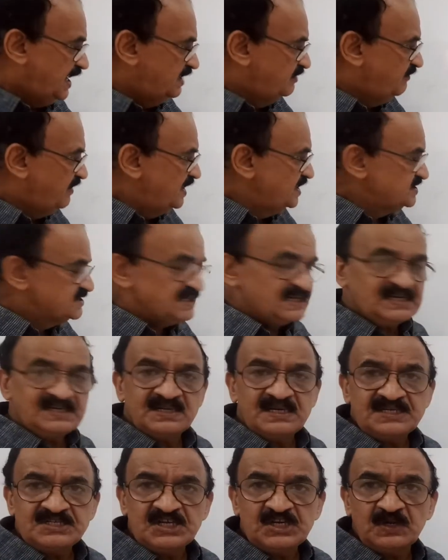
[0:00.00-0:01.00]
And what is the
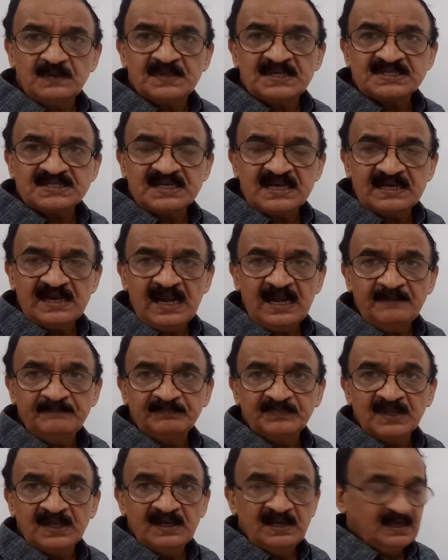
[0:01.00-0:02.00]
intensity of the signal?
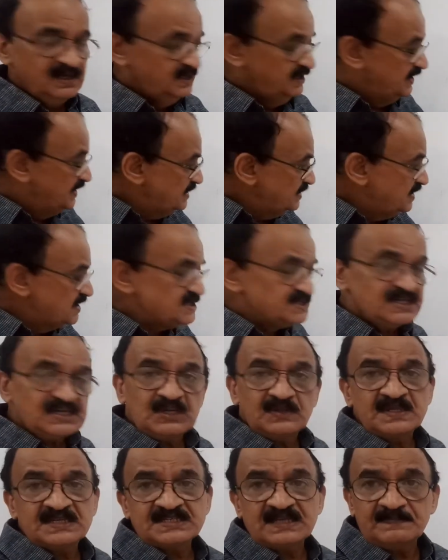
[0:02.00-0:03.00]
Intensity
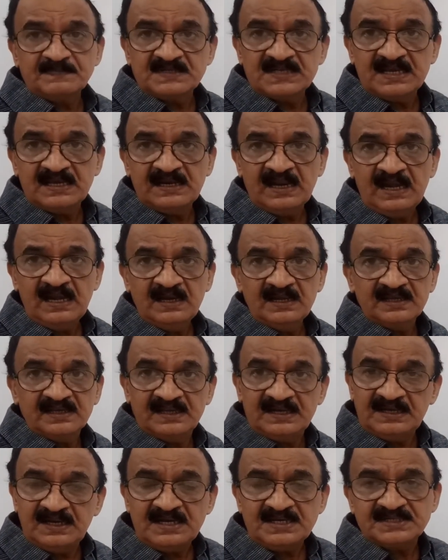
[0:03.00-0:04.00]
of the subsignal.
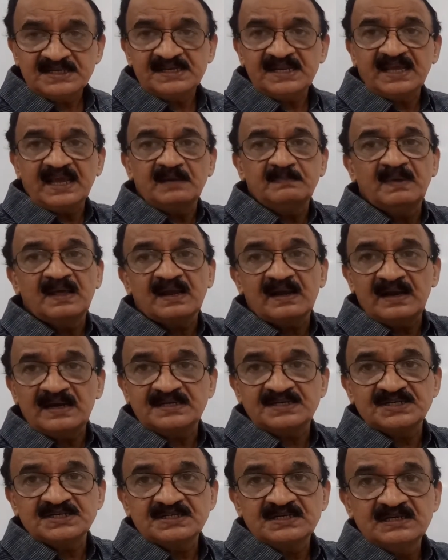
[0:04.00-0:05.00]
Intensity can be
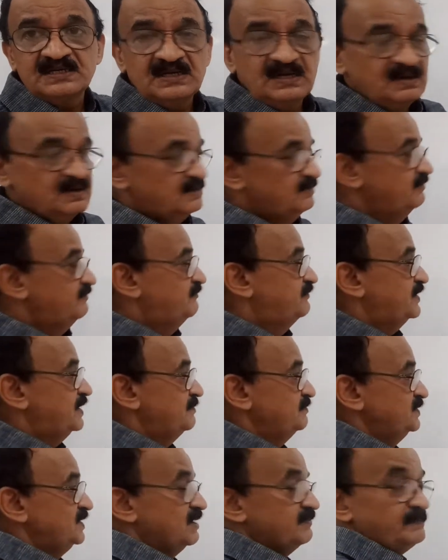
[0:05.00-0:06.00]
read
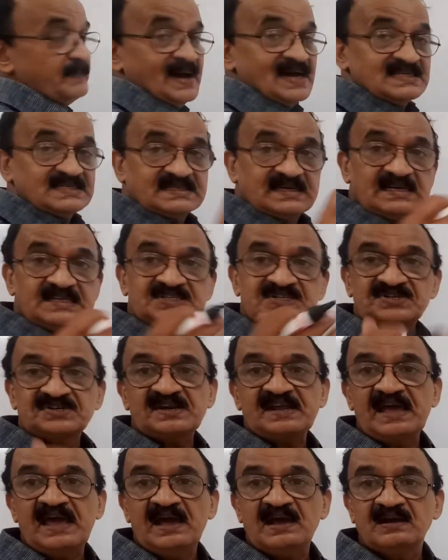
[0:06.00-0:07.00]
from the Pascal's
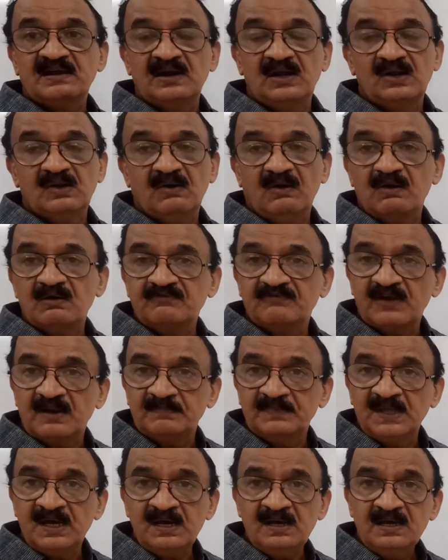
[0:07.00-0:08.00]
triangle or
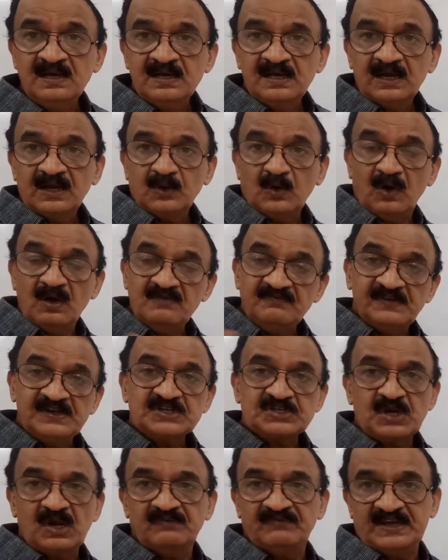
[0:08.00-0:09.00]
from the
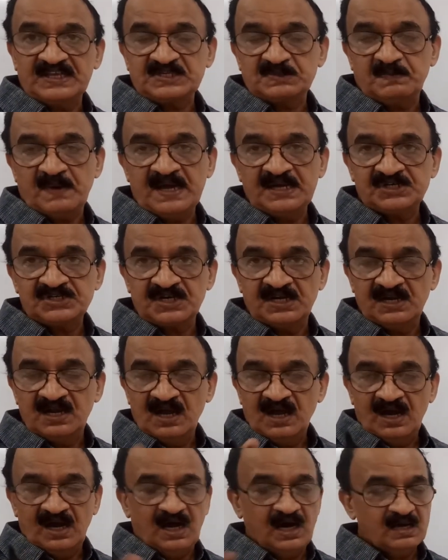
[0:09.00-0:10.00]
coefficient of expansion
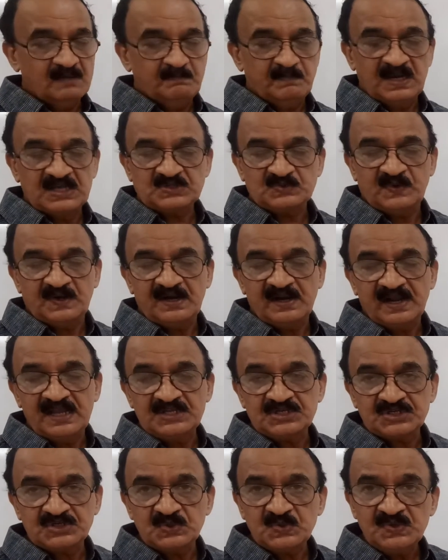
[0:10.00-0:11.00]
r plus 1
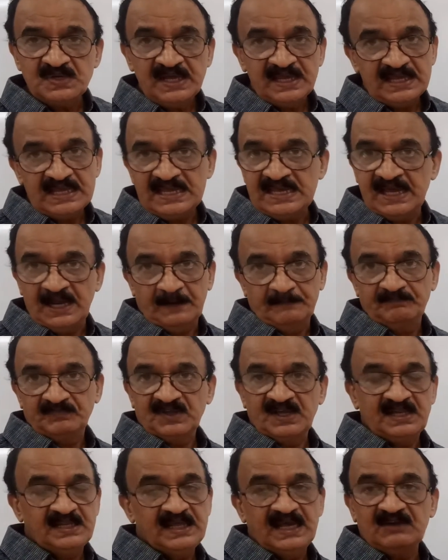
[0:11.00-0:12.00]
raised to n.
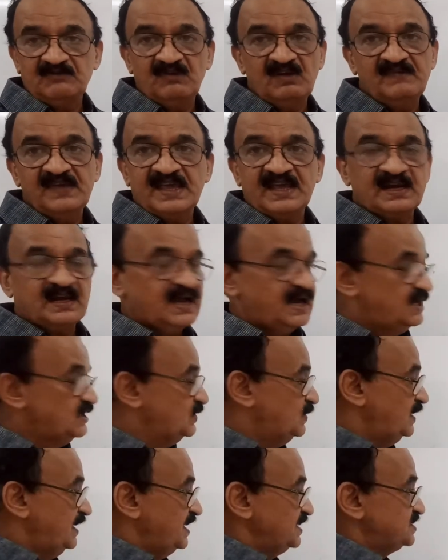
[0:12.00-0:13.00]
In that way we can
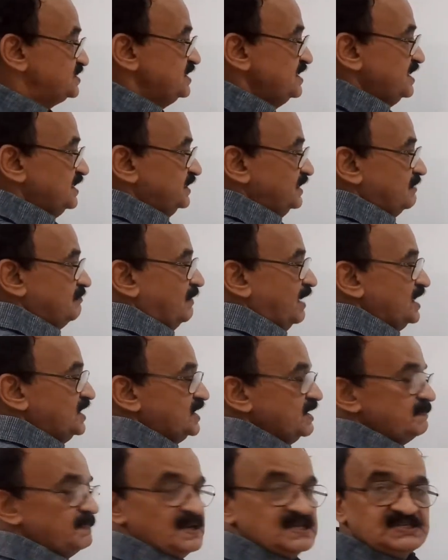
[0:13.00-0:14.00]
calculate the
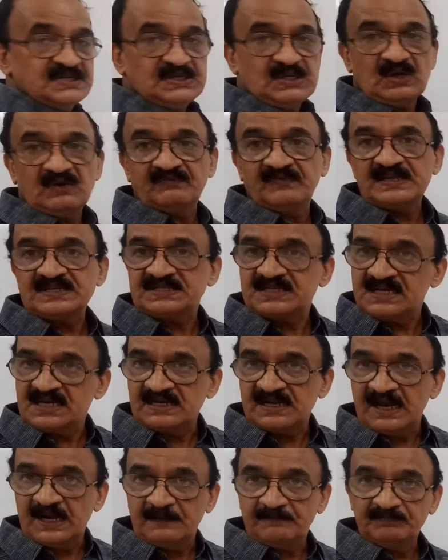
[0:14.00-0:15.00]
multiplicity of a
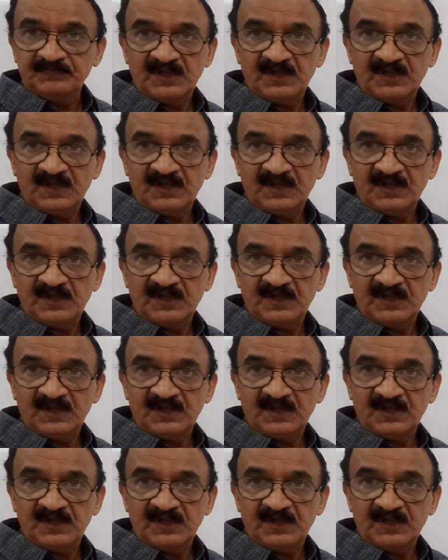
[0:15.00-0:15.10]
signal,